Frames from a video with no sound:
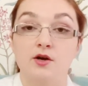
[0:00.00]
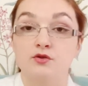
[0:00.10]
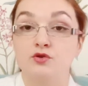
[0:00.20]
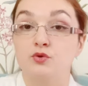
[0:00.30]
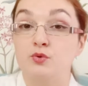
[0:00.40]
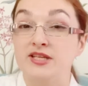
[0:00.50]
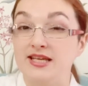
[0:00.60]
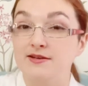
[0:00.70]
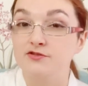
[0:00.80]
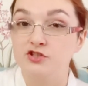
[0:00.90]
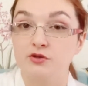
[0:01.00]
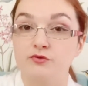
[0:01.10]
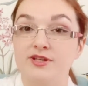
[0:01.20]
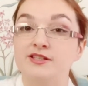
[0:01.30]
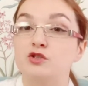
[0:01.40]
to give
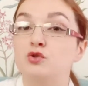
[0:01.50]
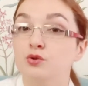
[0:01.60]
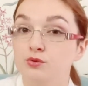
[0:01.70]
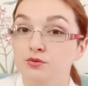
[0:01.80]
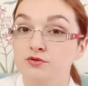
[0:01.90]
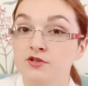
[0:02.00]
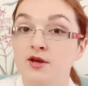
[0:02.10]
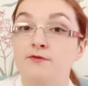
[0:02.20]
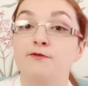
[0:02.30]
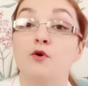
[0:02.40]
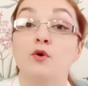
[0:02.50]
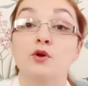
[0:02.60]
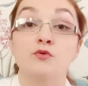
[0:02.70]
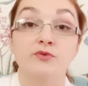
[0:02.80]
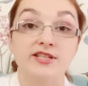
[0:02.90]
children the tools for
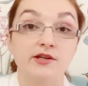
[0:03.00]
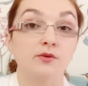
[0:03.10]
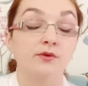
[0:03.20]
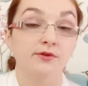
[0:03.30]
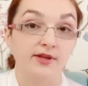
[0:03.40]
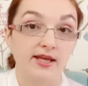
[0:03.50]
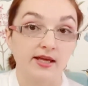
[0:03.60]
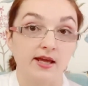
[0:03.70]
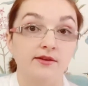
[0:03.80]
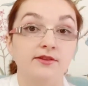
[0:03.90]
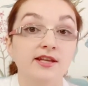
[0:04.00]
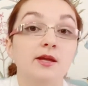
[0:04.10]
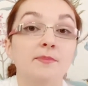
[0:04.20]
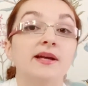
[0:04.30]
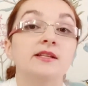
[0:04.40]
critical thinking
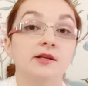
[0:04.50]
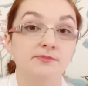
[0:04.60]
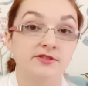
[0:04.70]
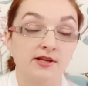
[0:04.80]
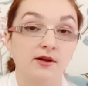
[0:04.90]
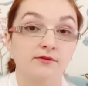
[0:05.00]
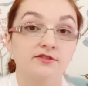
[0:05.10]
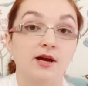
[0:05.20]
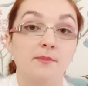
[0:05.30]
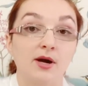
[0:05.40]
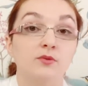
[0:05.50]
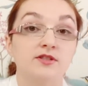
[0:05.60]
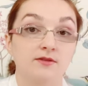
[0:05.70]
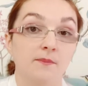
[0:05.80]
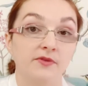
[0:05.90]
by themselves about
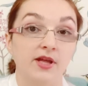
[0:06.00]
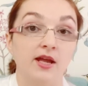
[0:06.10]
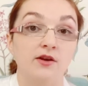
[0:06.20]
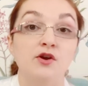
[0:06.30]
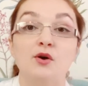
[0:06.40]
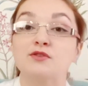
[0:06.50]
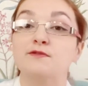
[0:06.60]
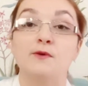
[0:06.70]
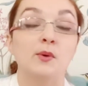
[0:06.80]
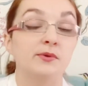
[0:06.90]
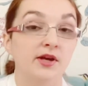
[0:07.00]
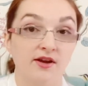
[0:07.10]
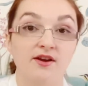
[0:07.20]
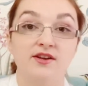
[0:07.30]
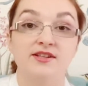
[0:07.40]
something, not follow the
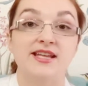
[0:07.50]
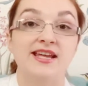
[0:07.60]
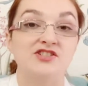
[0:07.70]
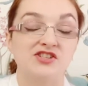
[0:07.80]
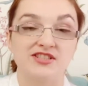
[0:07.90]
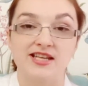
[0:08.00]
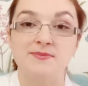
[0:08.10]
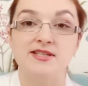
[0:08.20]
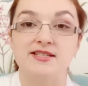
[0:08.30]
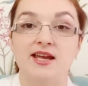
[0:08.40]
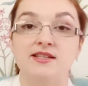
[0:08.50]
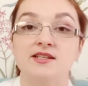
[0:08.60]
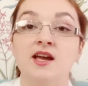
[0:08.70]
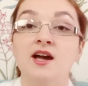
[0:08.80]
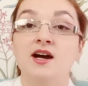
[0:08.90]
herd and just imitate
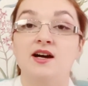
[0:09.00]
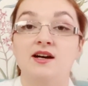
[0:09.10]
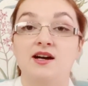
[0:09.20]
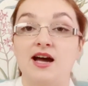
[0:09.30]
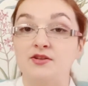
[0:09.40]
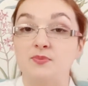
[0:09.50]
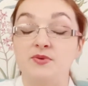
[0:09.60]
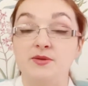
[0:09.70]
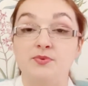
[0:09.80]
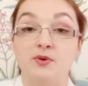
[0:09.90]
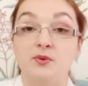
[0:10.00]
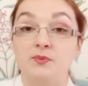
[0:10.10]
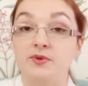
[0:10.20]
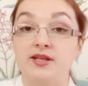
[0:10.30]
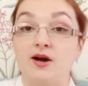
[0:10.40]
other people
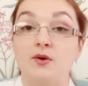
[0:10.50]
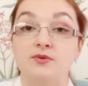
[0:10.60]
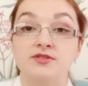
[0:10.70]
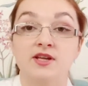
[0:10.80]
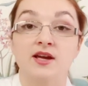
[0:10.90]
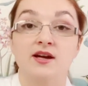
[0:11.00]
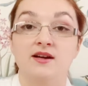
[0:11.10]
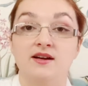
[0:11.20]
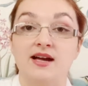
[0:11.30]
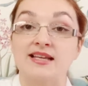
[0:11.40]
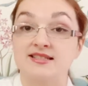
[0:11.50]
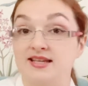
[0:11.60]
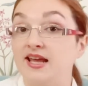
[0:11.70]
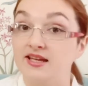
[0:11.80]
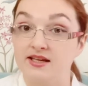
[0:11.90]
without a
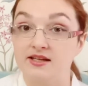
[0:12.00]
saying in